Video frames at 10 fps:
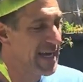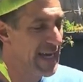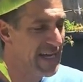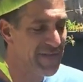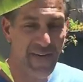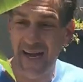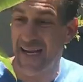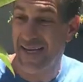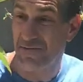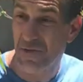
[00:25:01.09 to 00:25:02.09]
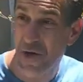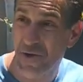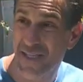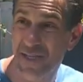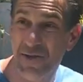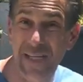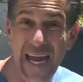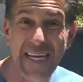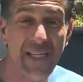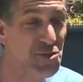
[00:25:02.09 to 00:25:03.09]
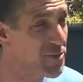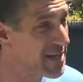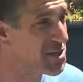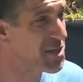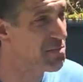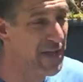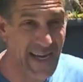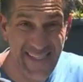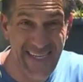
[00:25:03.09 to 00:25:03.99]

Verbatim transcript: If I notice that there's any stress to the plant